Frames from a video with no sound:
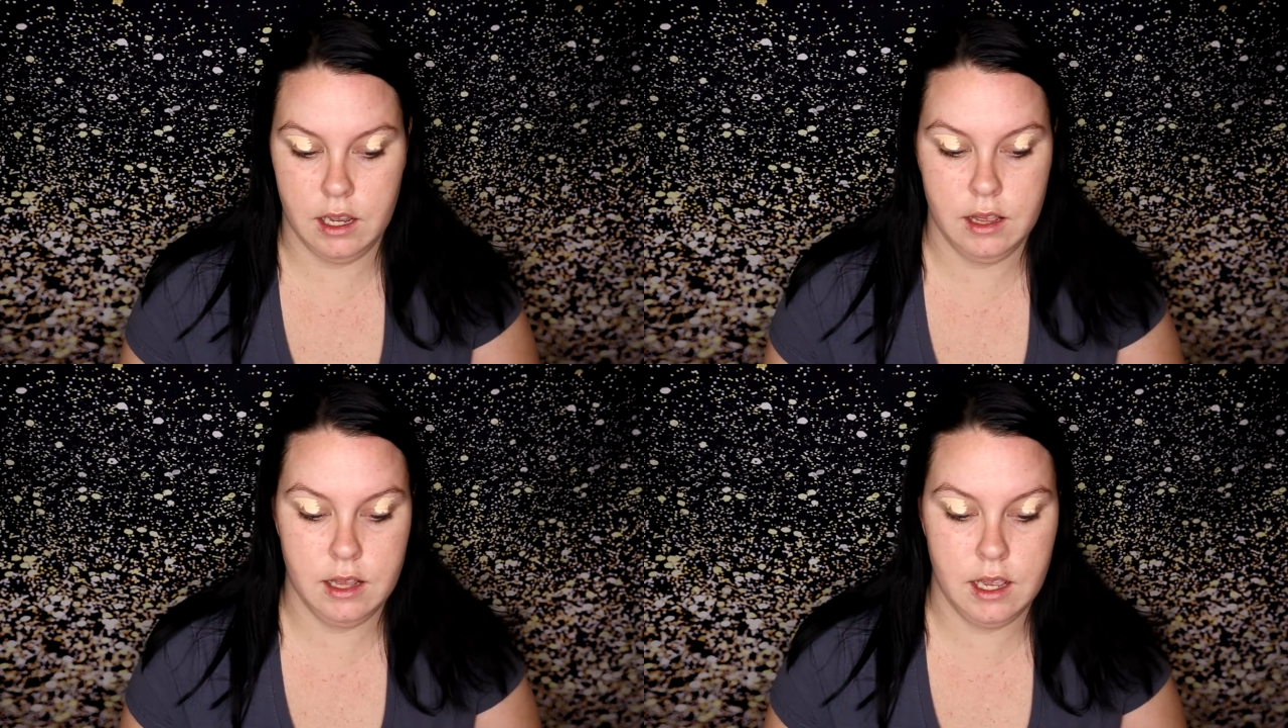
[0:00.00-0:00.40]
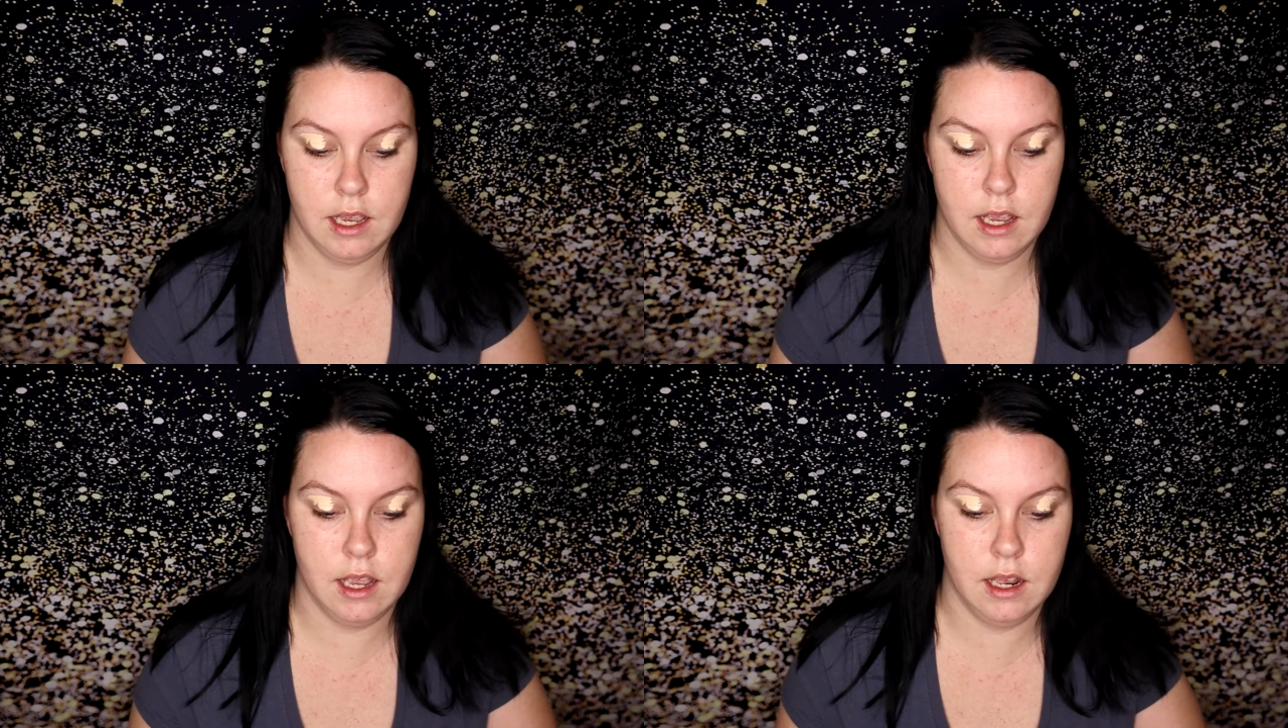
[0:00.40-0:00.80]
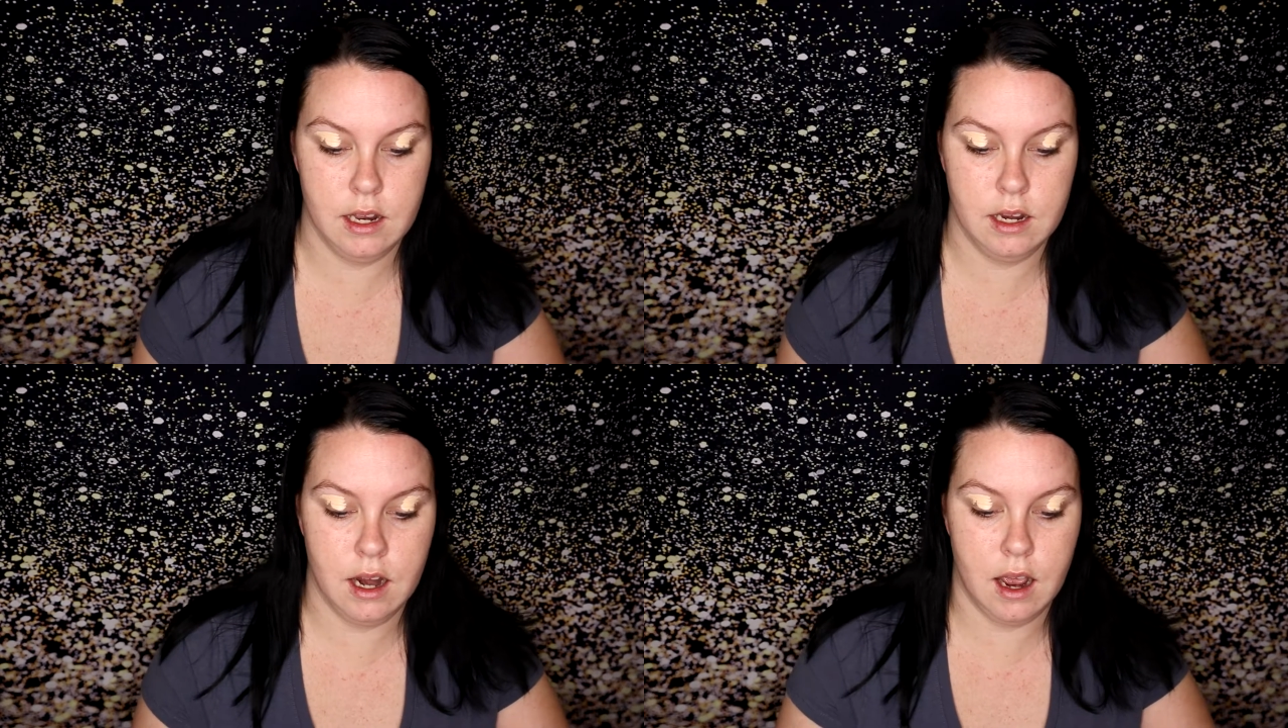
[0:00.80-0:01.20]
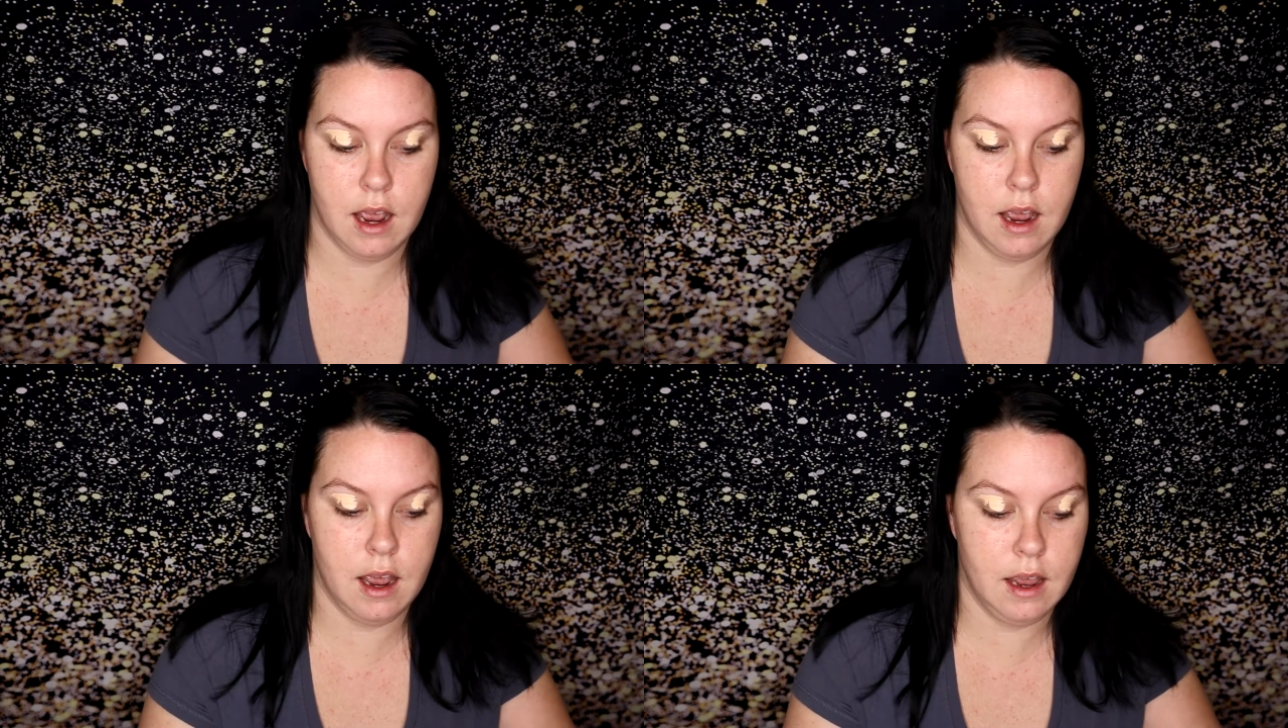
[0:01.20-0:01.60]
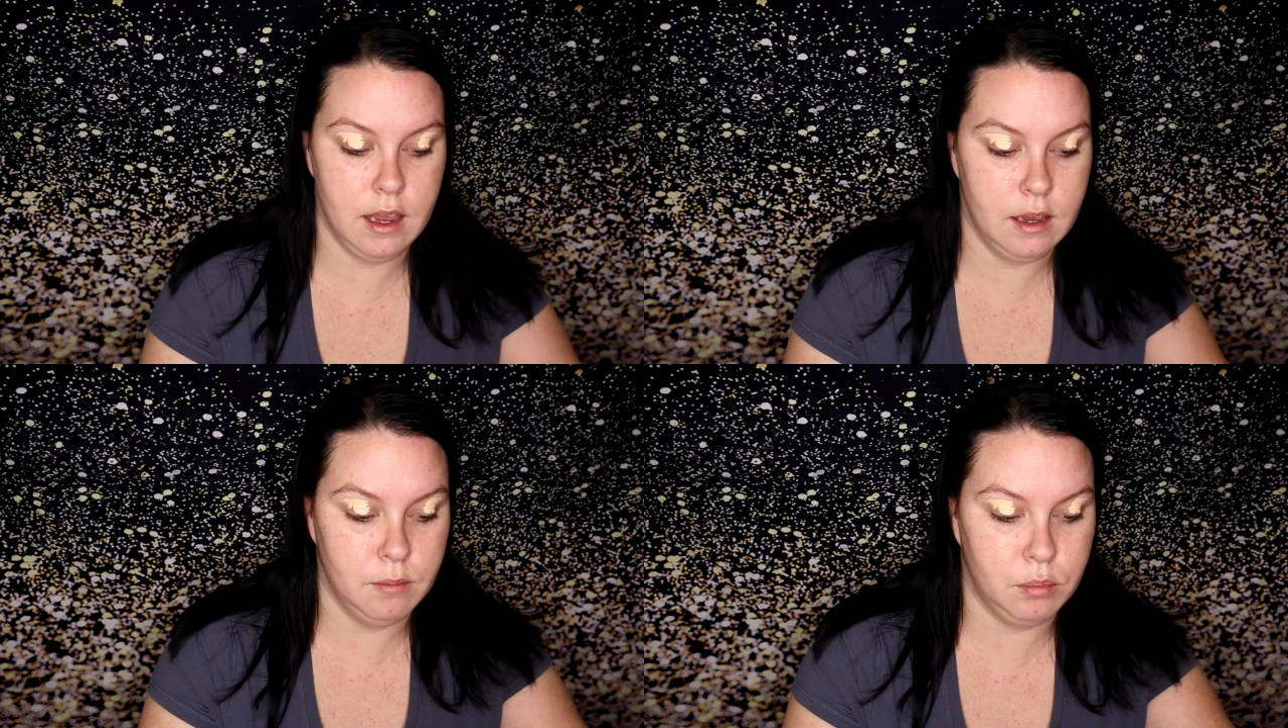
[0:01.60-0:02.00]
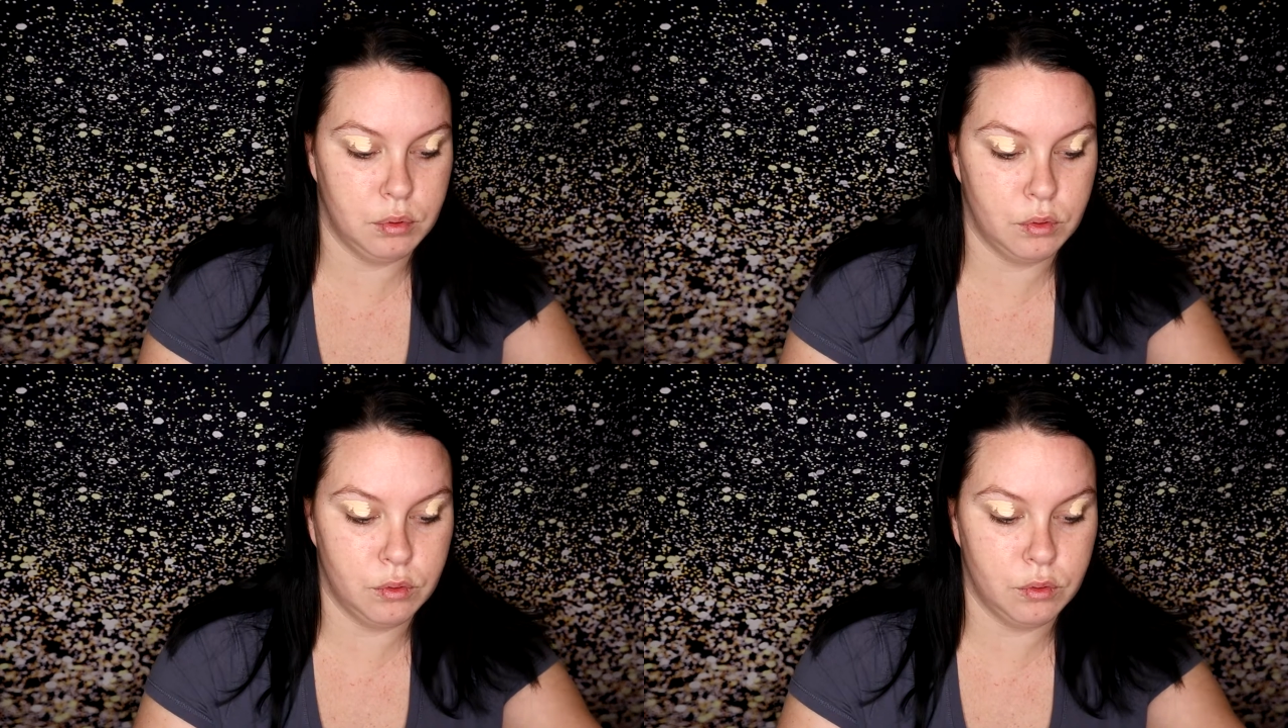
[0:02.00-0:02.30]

And then I am